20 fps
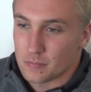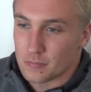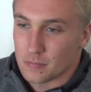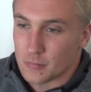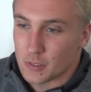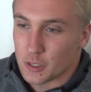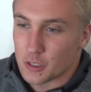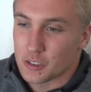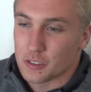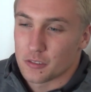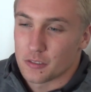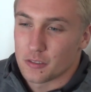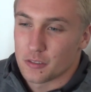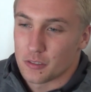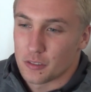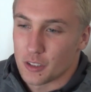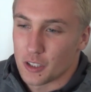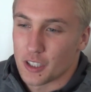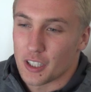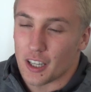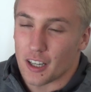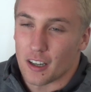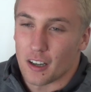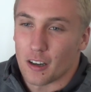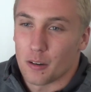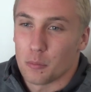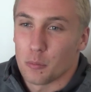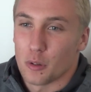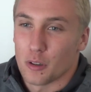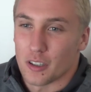you know, it's really kind of
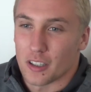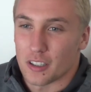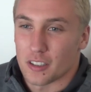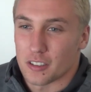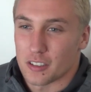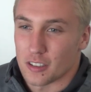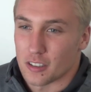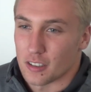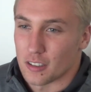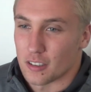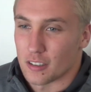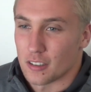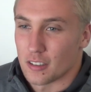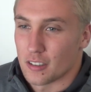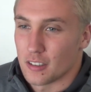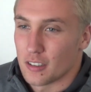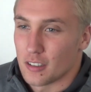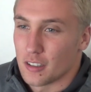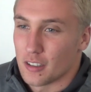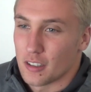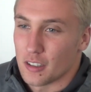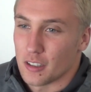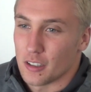humbling to,